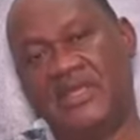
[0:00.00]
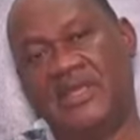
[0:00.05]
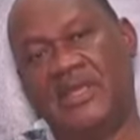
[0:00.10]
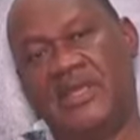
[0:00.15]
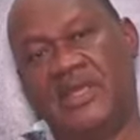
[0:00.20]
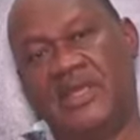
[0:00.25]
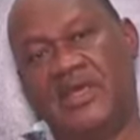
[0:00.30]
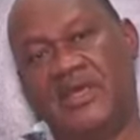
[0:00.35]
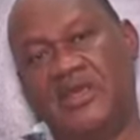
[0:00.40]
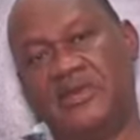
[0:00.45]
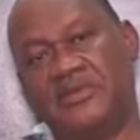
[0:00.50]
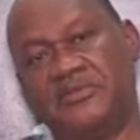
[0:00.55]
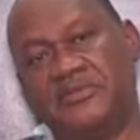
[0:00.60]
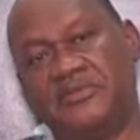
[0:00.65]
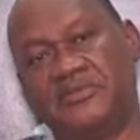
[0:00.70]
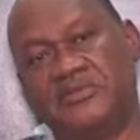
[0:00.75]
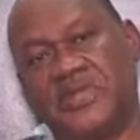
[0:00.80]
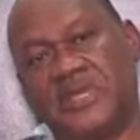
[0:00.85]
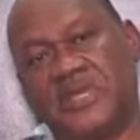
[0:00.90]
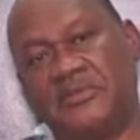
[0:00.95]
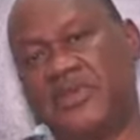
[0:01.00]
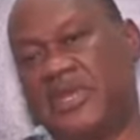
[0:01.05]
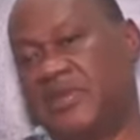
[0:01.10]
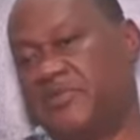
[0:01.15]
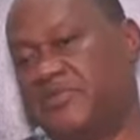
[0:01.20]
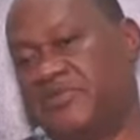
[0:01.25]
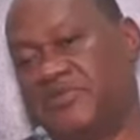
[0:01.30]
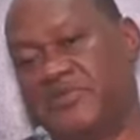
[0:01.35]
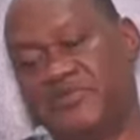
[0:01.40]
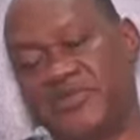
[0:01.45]
I'm
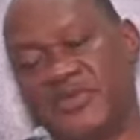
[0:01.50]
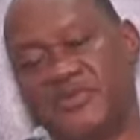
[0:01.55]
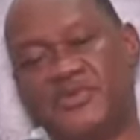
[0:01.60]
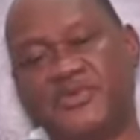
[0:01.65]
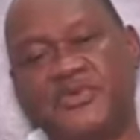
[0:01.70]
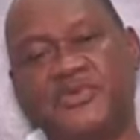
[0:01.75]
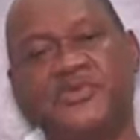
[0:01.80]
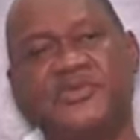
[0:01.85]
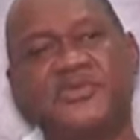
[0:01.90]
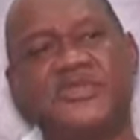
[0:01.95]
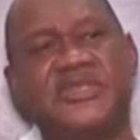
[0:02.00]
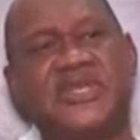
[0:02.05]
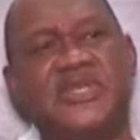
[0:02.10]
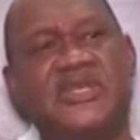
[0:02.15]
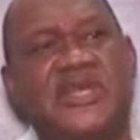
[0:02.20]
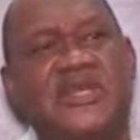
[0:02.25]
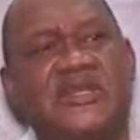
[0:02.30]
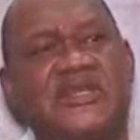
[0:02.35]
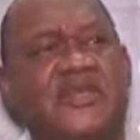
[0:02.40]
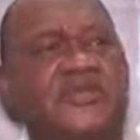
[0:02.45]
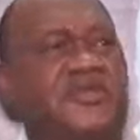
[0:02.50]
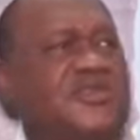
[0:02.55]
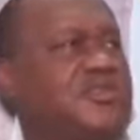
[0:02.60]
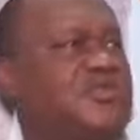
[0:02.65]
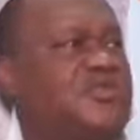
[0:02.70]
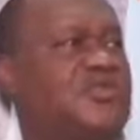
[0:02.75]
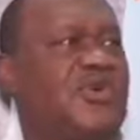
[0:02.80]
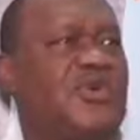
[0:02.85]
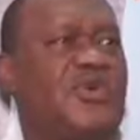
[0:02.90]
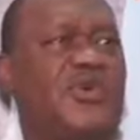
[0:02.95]
happy for people who say that they
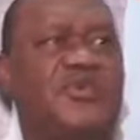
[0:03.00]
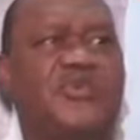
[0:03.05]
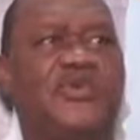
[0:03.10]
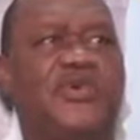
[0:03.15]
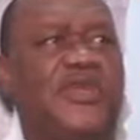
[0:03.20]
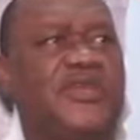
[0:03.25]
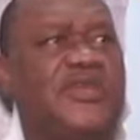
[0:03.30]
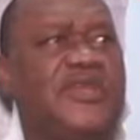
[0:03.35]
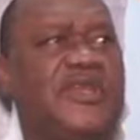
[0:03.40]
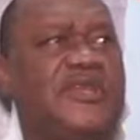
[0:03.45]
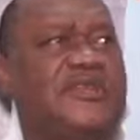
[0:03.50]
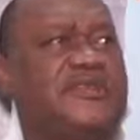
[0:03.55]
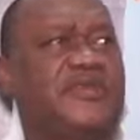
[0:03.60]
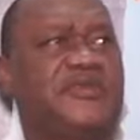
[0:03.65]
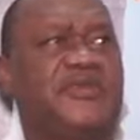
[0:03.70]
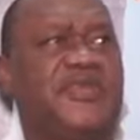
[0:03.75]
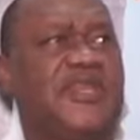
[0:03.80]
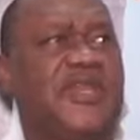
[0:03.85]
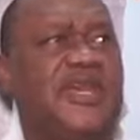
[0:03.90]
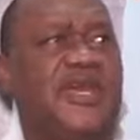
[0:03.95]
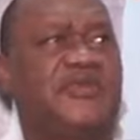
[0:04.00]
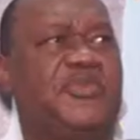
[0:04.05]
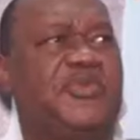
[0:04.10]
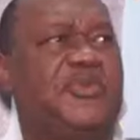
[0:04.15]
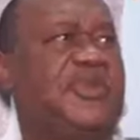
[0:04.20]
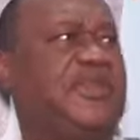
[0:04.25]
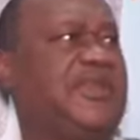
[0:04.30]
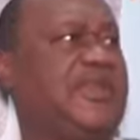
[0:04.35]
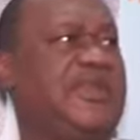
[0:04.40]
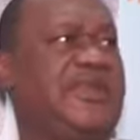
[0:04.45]
just woke up one day, something
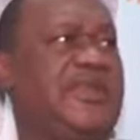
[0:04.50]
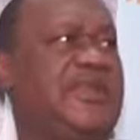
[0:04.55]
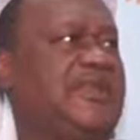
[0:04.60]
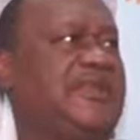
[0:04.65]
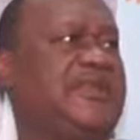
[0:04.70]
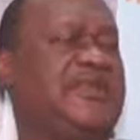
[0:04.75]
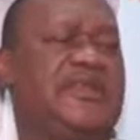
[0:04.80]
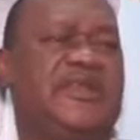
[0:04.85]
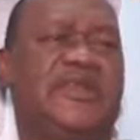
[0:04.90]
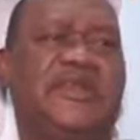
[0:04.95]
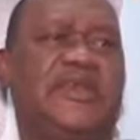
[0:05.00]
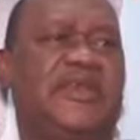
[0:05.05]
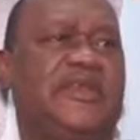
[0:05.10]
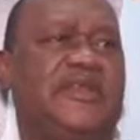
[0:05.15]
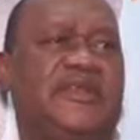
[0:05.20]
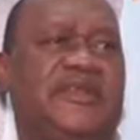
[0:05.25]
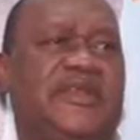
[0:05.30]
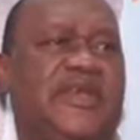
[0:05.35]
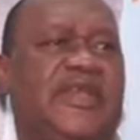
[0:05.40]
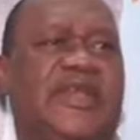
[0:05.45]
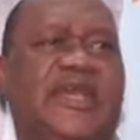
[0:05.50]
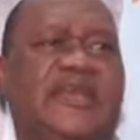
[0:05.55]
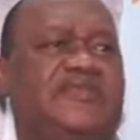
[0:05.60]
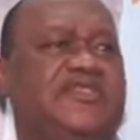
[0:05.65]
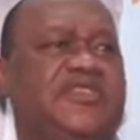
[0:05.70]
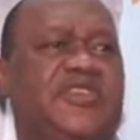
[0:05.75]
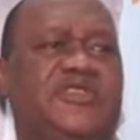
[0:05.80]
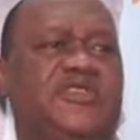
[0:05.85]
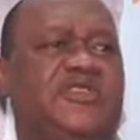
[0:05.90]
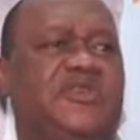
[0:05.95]
happened, and then their
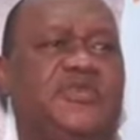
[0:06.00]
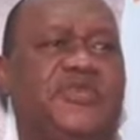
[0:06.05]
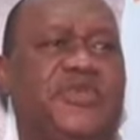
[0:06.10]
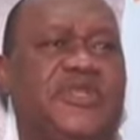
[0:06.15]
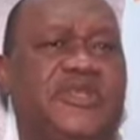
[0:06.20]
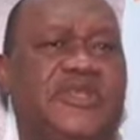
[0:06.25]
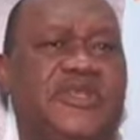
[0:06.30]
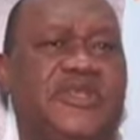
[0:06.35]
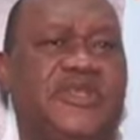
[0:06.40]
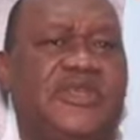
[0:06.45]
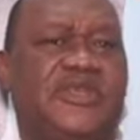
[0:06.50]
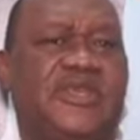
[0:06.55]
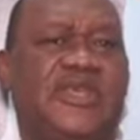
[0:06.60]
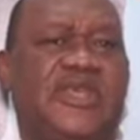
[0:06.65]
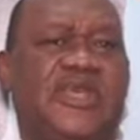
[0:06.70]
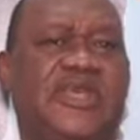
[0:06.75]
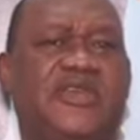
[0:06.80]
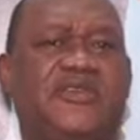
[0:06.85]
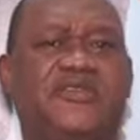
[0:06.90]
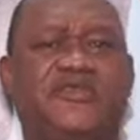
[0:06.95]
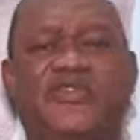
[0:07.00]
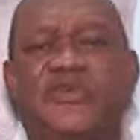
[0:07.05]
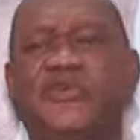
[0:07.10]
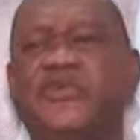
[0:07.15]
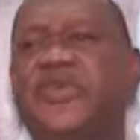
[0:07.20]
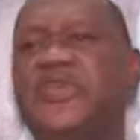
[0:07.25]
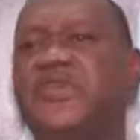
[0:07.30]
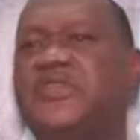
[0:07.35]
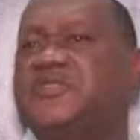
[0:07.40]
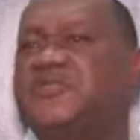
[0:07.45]
life changed completely. For
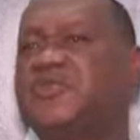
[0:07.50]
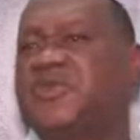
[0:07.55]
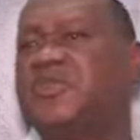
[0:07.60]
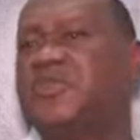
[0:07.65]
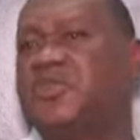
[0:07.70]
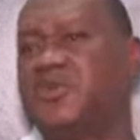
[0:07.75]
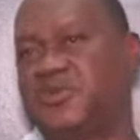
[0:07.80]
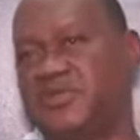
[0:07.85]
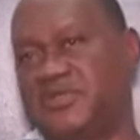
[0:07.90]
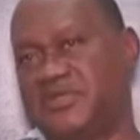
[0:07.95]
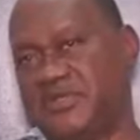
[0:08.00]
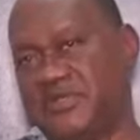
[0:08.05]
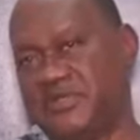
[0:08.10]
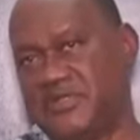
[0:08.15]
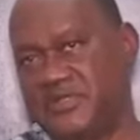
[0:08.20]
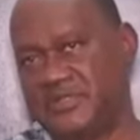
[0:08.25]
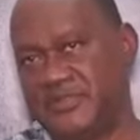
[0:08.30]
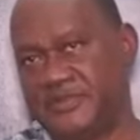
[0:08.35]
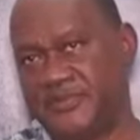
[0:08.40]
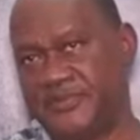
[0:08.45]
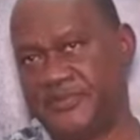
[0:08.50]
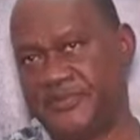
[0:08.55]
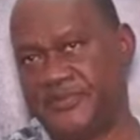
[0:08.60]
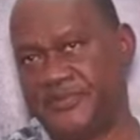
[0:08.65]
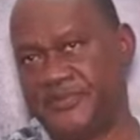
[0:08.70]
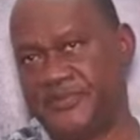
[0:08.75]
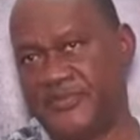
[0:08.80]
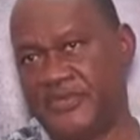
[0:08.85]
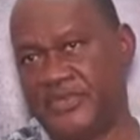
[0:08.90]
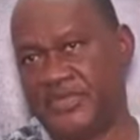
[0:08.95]
me, it's been doses.
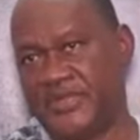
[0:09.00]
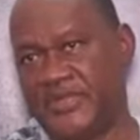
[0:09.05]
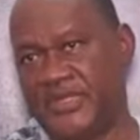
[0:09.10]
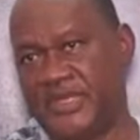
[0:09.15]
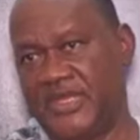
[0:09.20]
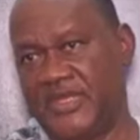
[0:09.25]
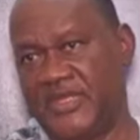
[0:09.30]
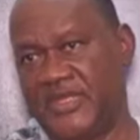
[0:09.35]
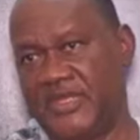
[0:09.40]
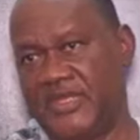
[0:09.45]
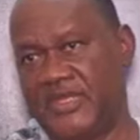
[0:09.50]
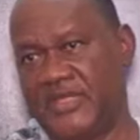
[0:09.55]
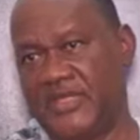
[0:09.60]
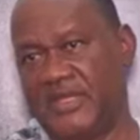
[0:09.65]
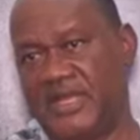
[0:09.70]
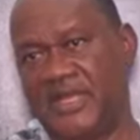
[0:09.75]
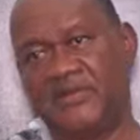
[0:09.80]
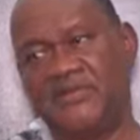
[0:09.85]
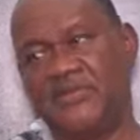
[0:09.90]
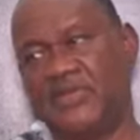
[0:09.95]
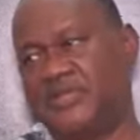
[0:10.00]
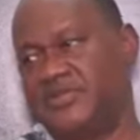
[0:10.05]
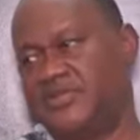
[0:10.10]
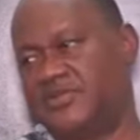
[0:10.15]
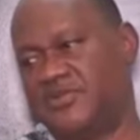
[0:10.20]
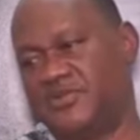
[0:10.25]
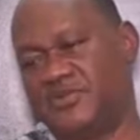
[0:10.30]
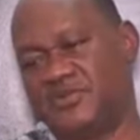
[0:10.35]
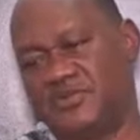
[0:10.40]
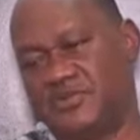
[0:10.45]
Okay, I went
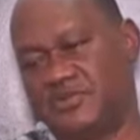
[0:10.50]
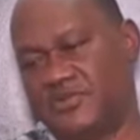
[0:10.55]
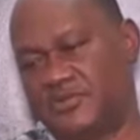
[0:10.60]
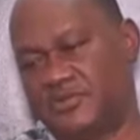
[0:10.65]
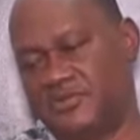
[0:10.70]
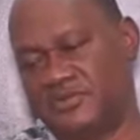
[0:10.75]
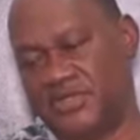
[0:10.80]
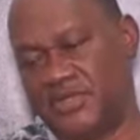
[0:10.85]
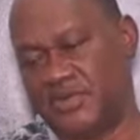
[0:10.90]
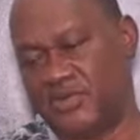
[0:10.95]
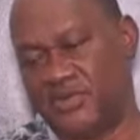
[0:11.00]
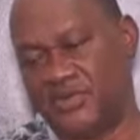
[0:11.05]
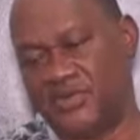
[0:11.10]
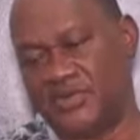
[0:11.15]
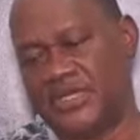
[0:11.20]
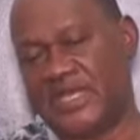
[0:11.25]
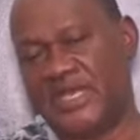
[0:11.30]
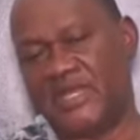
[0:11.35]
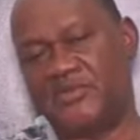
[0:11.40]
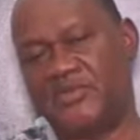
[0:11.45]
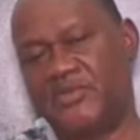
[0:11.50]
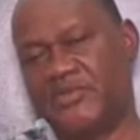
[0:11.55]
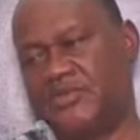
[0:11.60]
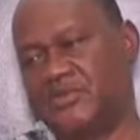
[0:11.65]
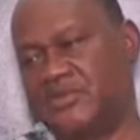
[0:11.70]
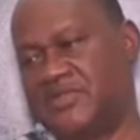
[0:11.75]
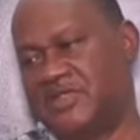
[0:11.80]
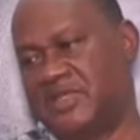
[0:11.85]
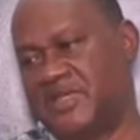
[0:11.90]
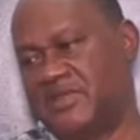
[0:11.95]
through the whole
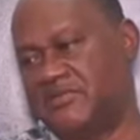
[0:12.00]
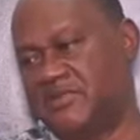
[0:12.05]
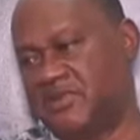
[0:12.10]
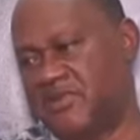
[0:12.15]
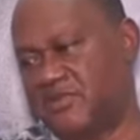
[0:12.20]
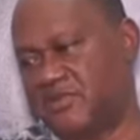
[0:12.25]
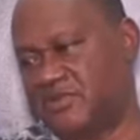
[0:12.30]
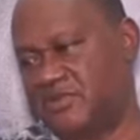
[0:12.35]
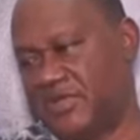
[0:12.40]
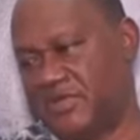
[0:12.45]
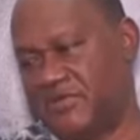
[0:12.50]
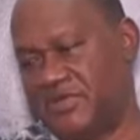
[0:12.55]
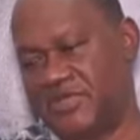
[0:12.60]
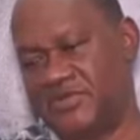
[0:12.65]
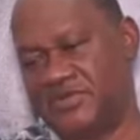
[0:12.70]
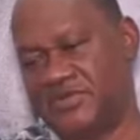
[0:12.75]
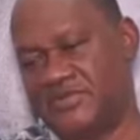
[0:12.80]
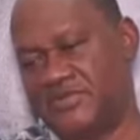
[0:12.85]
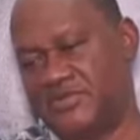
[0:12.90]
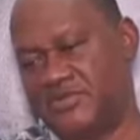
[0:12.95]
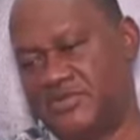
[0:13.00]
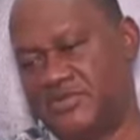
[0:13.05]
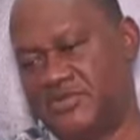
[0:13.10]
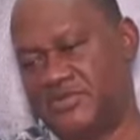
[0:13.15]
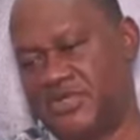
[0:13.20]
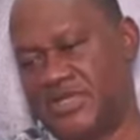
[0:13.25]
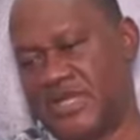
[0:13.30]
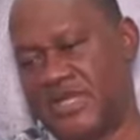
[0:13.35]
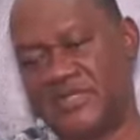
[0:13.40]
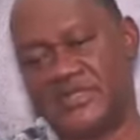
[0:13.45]
gamut. I went
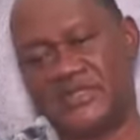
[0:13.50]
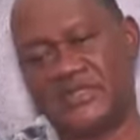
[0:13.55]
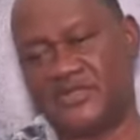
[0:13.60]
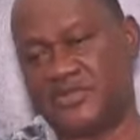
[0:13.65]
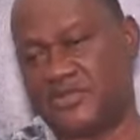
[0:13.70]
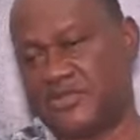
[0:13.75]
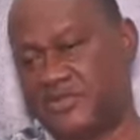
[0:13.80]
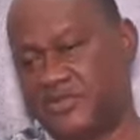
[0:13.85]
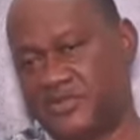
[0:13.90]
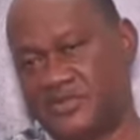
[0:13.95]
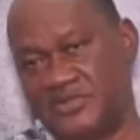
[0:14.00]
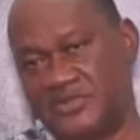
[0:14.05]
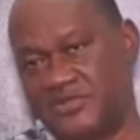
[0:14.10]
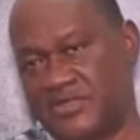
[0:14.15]
to Catholic school.